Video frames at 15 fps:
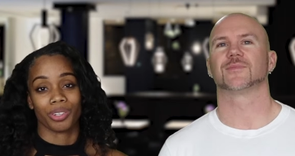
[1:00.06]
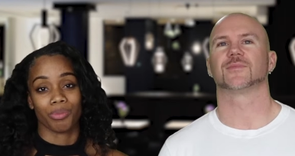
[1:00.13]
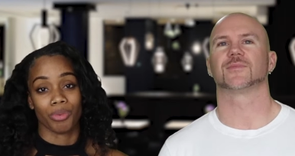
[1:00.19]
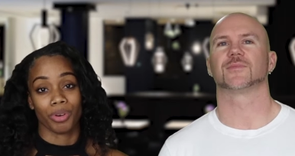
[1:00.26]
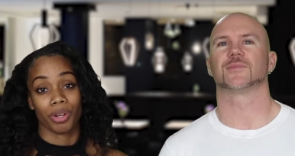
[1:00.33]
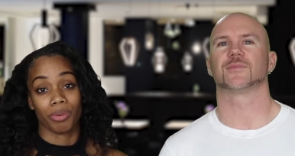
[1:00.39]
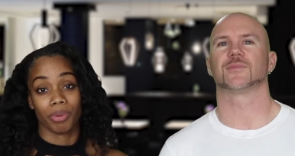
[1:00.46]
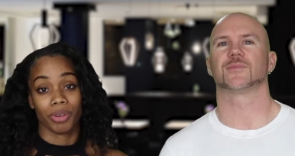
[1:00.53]
Speaker 1: learn
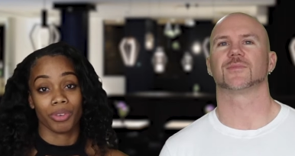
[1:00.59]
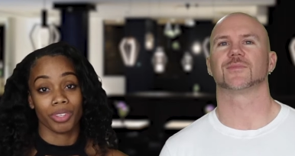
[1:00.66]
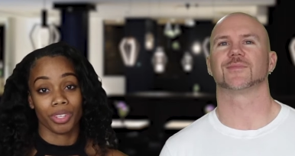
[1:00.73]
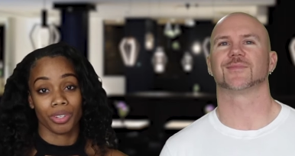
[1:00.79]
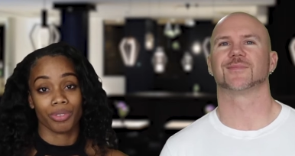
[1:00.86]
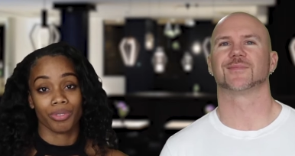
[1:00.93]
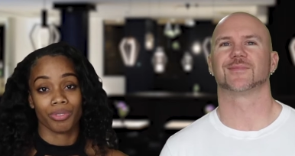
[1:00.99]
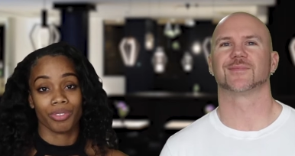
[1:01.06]
more about
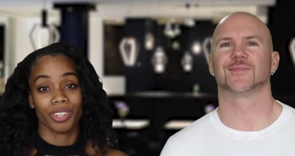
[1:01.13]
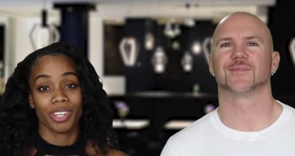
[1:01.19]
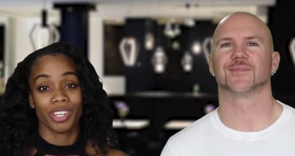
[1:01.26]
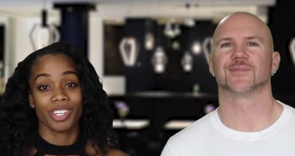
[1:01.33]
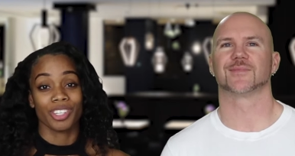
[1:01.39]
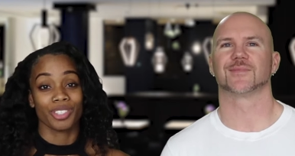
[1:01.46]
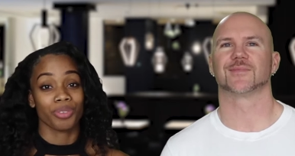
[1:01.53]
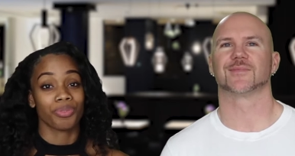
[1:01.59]
you.
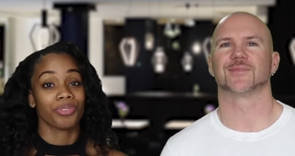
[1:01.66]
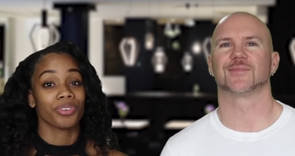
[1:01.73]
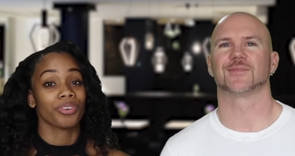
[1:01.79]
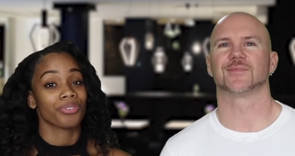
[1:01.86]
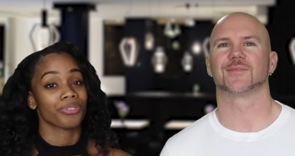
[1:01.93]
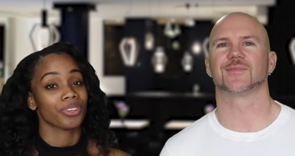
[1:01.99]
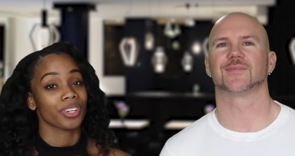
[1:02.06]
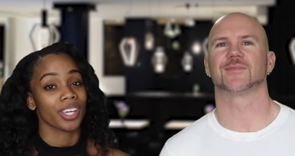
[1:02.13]
So
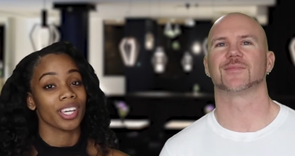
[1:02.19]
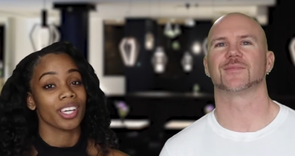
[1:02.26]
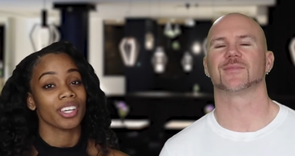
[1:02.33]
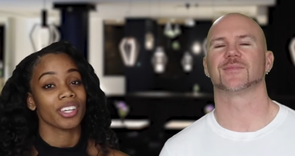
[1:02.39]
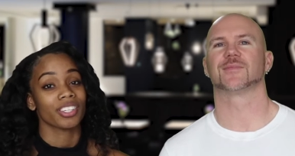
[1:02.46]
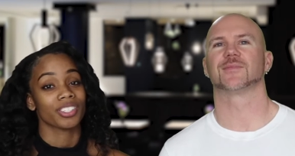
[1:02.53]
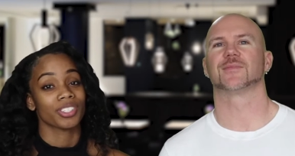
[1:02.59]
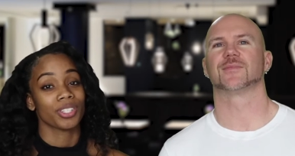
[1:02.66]
feel
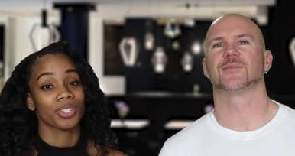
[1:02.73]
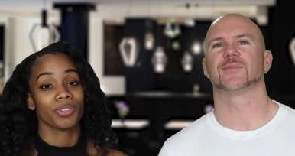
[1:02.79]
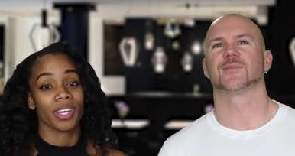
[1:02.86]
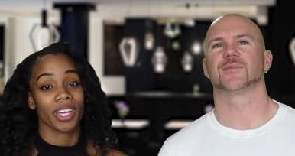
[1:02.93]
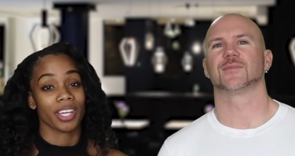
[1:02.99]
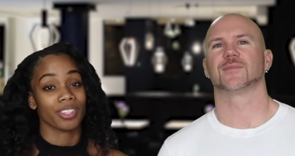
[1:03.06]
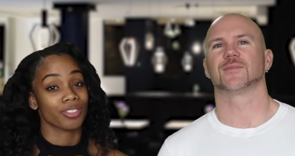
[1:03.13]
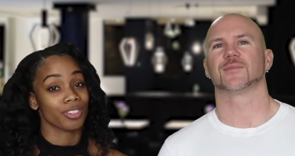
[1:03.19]
free
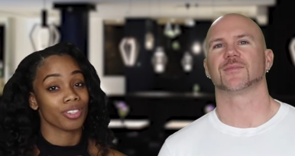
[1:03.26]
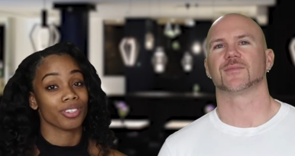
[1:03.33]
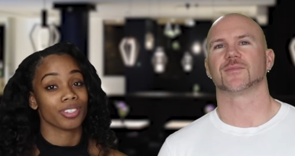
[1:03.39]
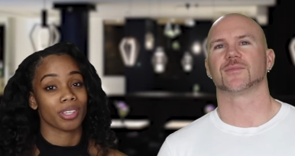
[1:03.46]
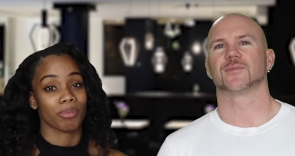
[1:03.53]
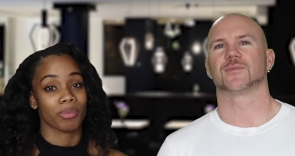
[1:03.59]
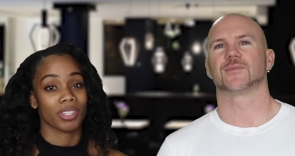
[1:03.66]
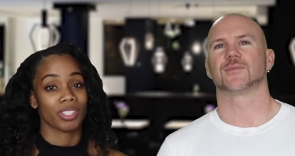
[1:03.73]
to answer
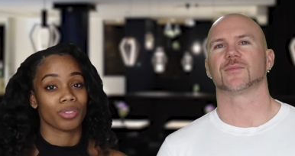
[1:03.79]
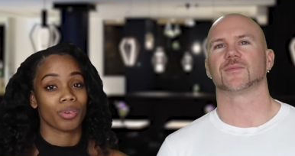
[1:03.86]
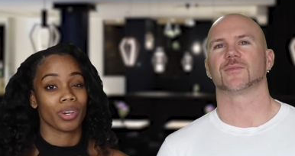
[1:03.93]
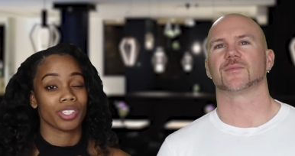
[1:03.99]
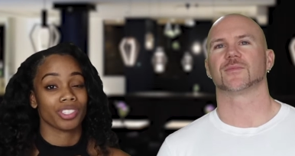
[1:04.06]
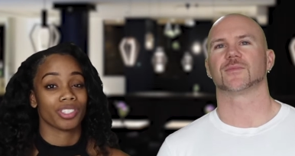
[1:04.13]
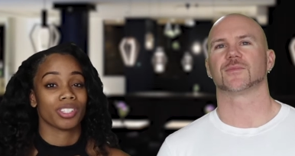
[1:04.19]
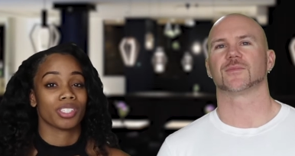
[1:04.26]
some of these
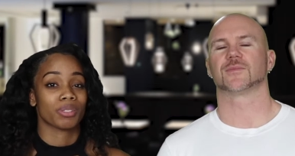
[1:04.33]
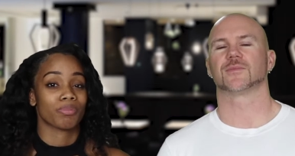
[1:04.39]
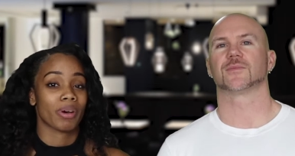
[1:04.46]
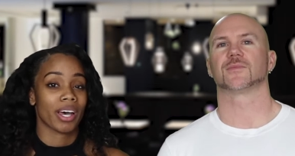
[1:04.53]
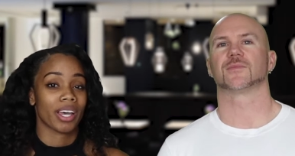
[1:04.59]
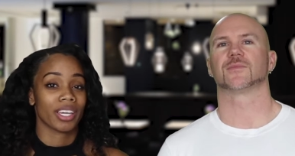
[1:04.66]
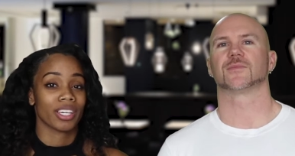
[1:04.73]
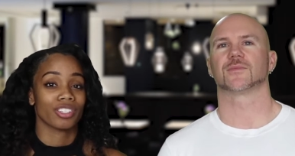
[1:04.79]
questions
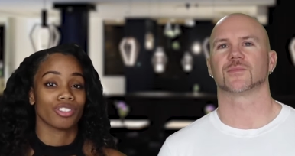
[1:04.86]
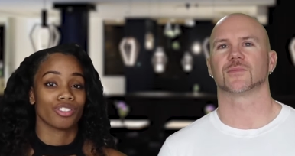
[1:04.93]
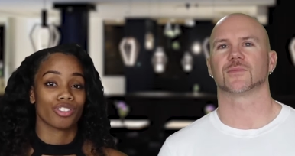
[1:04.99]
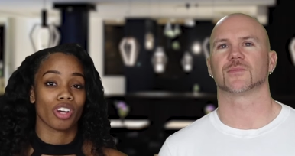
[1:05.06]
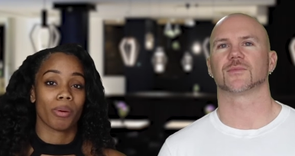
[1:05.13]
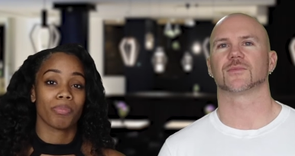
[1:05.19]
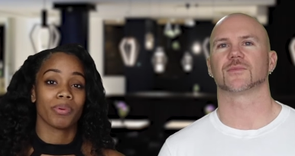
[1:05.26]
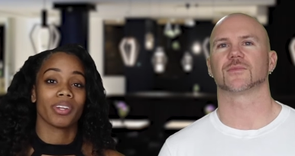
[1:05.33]
by
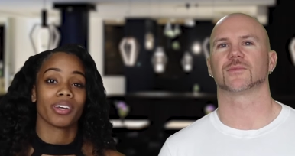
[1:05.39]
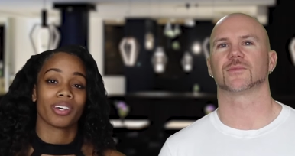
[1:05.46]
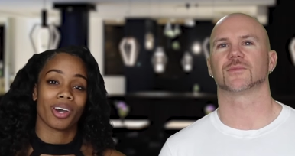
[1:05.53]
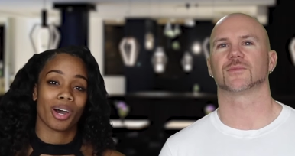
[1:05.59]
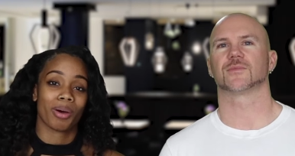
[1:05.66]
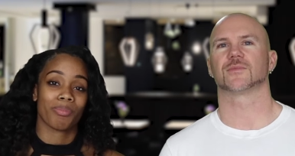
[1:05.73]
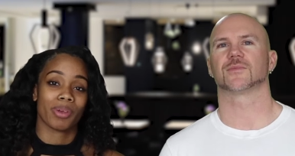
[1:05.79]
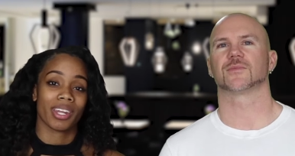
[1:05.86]
dropping a
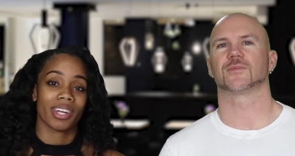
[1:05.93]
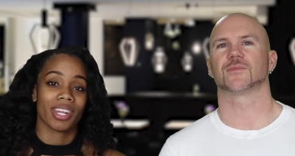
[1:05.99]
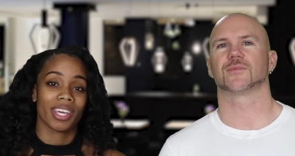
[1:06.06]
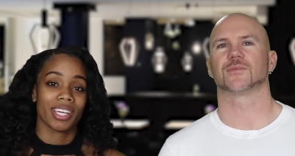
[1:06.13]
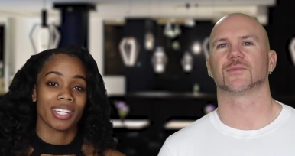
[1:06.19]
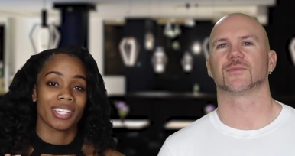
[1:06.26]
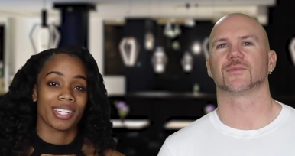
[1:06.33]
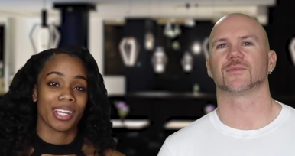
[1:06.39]
comment
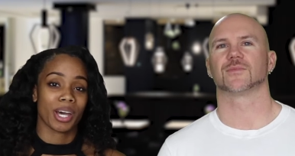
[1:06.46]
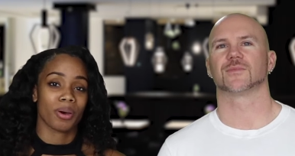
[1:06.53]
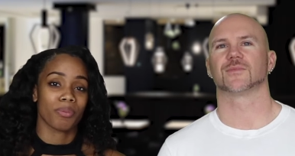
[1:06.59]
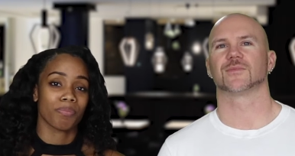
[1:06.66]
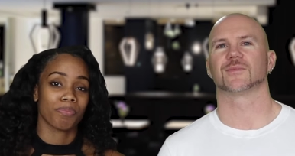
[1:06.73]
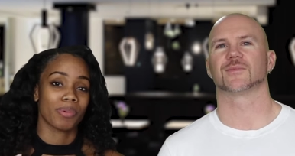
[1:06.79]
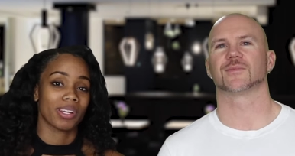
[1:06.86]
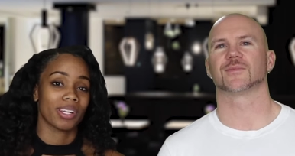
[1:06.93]

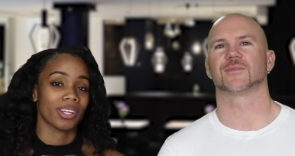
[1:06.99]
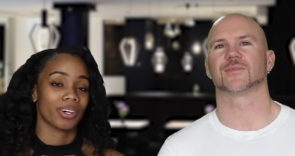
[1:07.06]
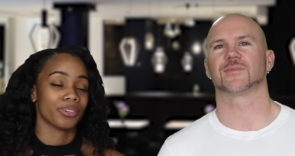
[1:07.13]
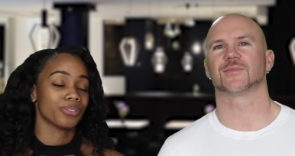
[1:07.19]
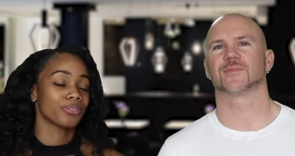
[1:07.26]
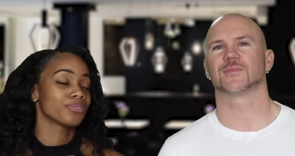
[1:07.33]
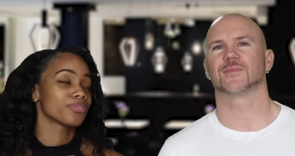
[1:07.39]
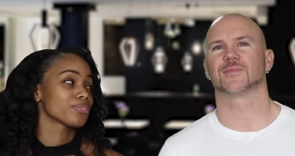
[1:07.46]
down
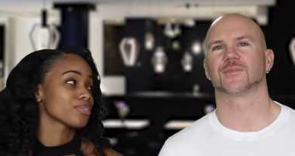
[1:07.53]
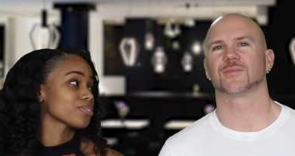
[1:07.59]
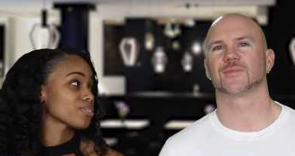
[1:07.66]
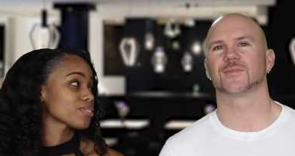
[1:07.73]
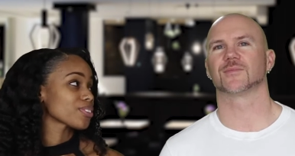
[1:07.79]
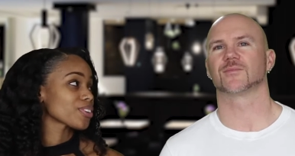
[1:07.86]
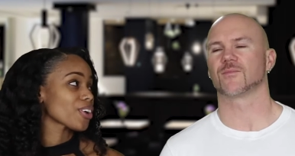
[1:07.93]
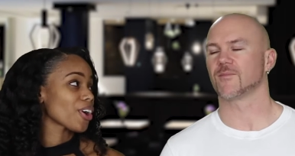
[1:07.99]
below.
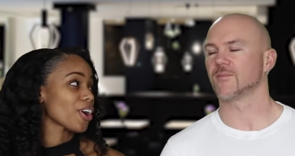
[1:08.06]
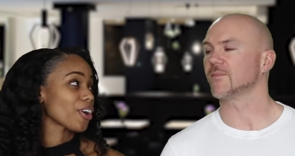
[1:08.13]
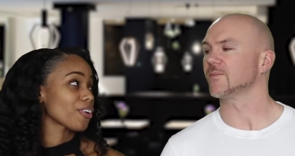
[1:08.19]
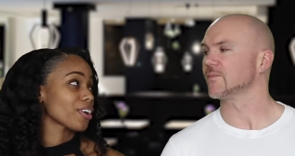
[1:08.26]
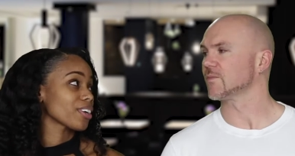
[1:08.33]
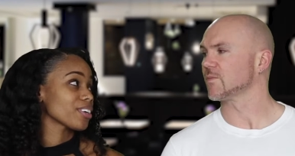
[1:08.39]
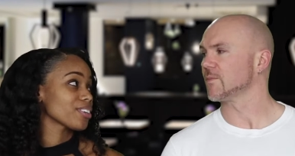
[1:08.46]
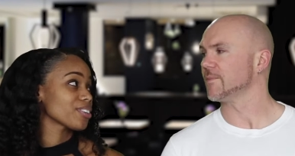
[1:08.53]
All
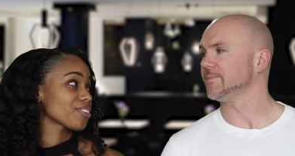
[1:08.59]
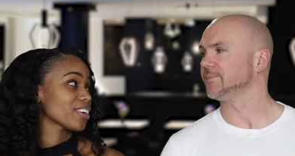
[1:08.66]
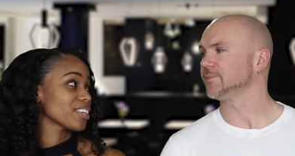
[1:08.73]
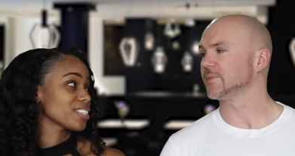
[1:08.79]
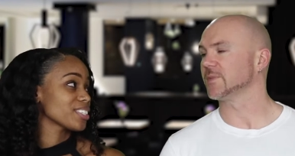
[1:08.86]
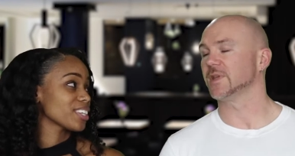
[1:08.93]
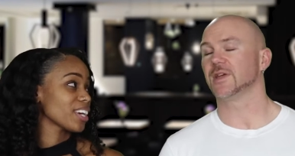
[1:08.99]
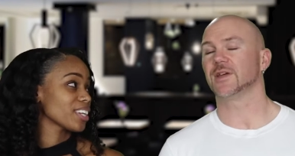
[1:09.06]
right, you
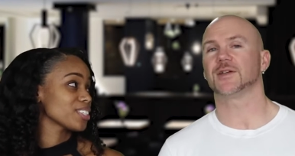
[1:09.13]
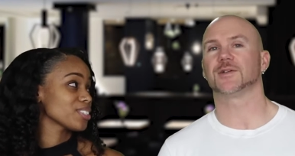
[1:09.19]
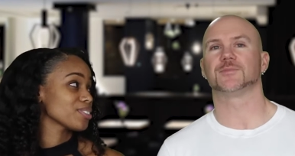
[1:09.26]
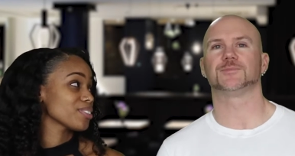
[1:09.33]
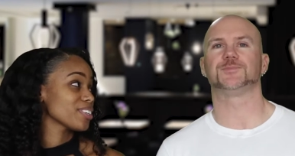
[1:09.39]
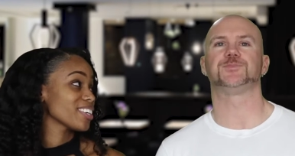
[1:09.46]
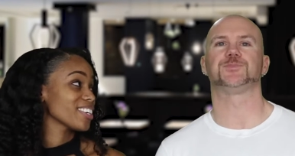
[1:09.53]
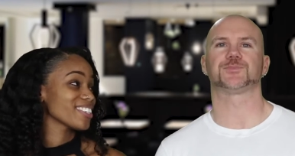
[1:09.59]
ready to get
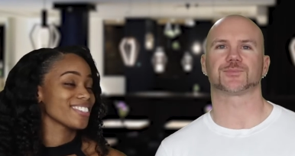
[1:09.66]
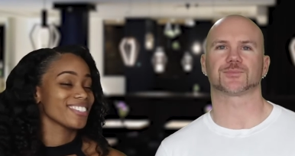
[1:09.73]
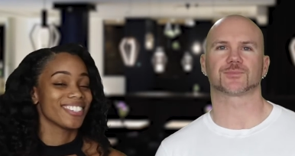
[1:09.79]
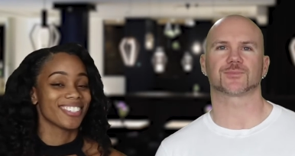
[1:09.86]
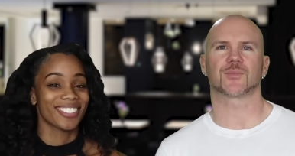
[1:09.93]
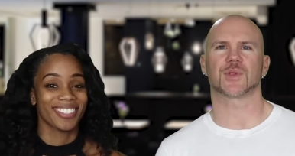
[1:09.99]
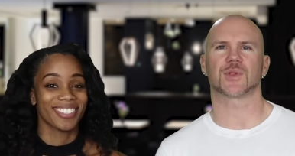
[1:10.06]
into it?